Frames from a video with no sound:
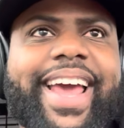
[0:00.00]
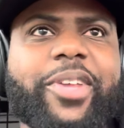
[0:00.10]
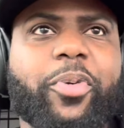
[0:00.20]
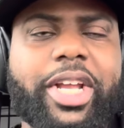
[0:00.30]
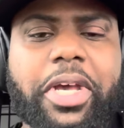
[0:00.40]
that's
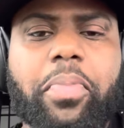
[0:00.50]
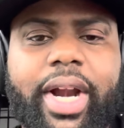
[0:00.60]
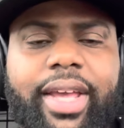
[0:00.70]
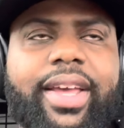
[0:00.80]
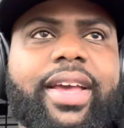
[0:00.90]
pretty good
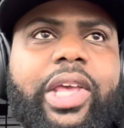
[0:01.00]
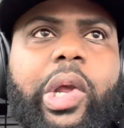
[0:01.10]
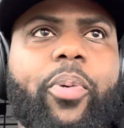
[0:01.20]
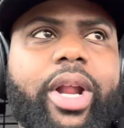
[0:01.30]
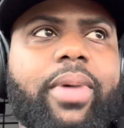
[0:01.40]
money. You
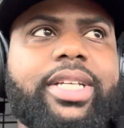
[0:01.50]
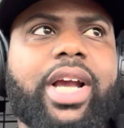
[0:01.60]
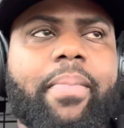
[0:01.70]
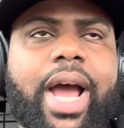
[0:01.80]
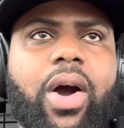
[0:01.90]
pretty much
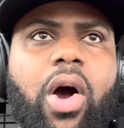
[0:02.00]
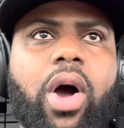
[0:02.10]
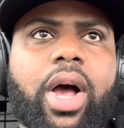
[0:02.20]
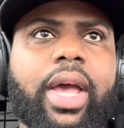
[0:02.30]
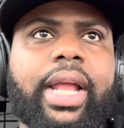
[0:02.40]
coming out
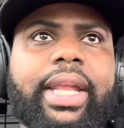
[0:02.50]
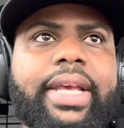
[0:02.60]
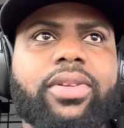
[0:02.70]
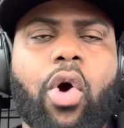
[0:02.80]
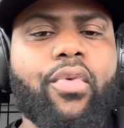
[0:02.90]
uh, at
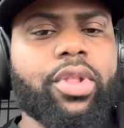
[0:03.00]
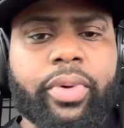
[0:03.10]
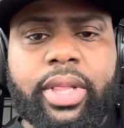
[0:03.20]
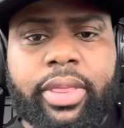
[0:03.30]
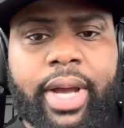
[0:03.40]
least over
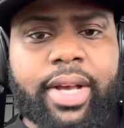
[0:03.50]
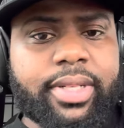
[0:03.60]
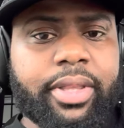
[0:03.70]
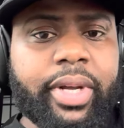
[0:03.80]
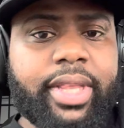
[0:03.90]
three
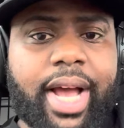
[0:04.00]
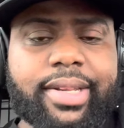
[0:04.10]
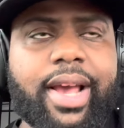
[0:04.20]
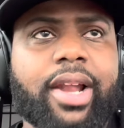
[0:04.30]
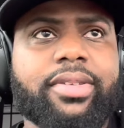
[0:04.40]
thousand three thousand
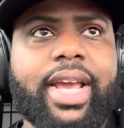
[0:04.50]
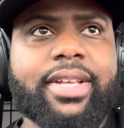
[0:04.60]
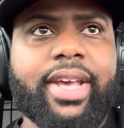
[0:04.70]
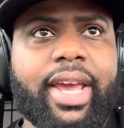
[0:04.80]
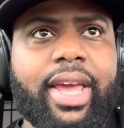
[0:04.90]
dollars
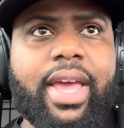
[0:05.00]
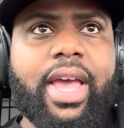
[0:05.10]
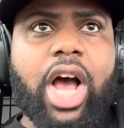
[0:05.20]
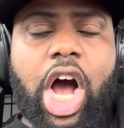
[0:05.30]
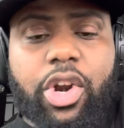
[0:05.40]
as a
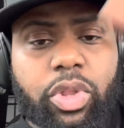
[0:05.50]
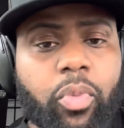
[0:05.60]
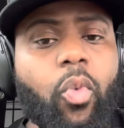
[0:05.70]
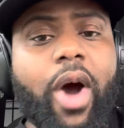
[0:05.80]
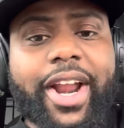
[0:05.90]

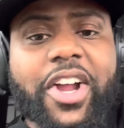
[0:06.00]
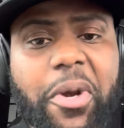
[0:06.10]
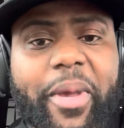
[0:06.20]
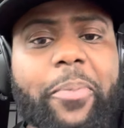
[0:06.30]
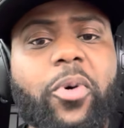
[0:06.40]

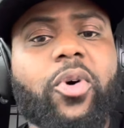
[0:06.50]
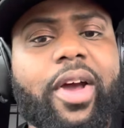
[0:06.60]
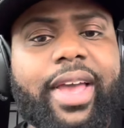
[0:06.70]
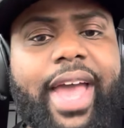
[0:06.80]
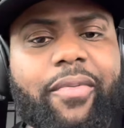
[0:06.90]
100 people
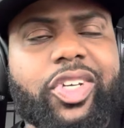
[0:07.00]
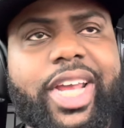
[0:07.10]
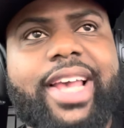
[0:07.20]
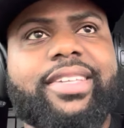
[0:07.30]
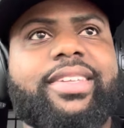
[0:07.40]
have a
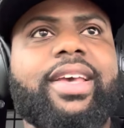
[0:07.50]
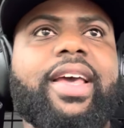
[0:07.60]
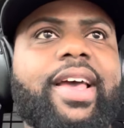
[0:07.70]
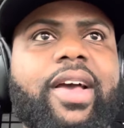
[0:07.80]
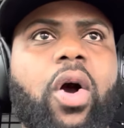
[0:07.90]
chance
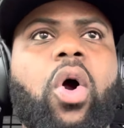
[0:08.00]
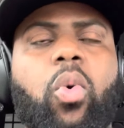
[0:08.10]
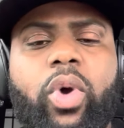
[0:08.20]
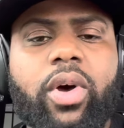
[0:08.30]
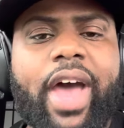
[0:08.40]
or
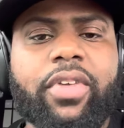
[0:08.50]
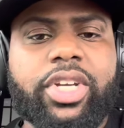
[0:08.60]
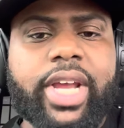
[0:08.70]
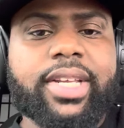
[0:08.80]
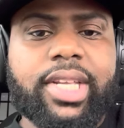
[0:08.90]
will have a
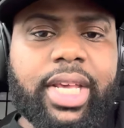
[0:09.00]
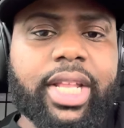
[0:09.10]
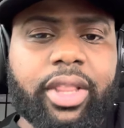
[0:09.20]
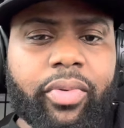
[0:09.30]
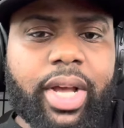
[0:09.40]
chance to
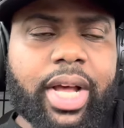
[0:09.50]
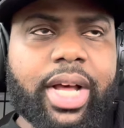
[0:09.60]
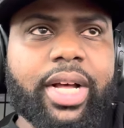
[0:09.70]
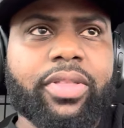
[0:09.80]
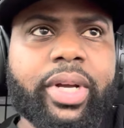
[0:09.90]
get three
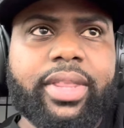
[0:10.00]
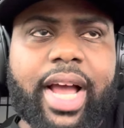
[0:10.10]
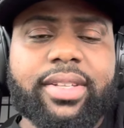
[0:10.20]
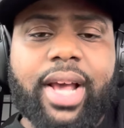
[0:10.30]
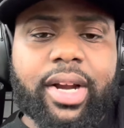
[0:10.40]
uh
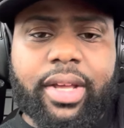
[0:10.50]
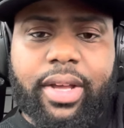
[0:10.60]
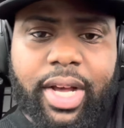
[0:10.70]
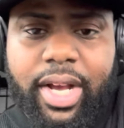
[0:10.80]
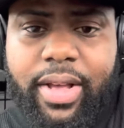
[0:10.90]
$3,000
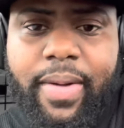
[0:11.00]
uh,